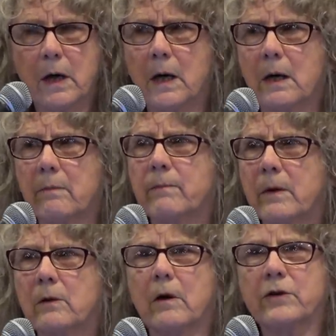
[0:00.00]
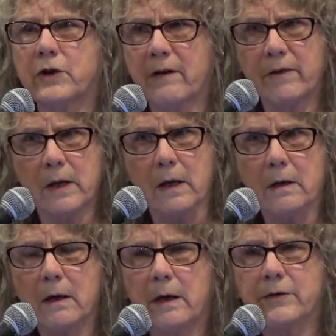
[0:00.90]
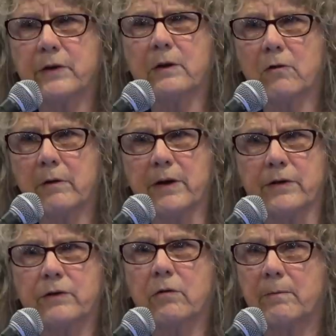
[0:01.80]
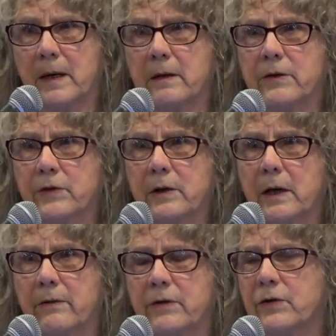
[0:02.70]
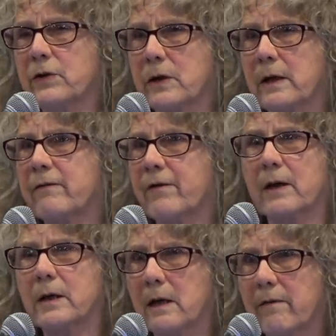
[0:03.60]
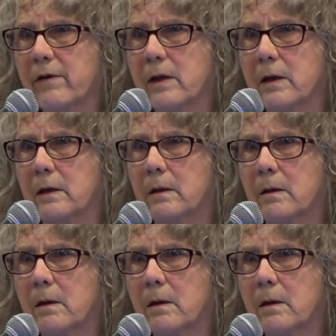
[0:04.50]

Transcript: um, longevity has increased tremendously, and this is like affecting everything.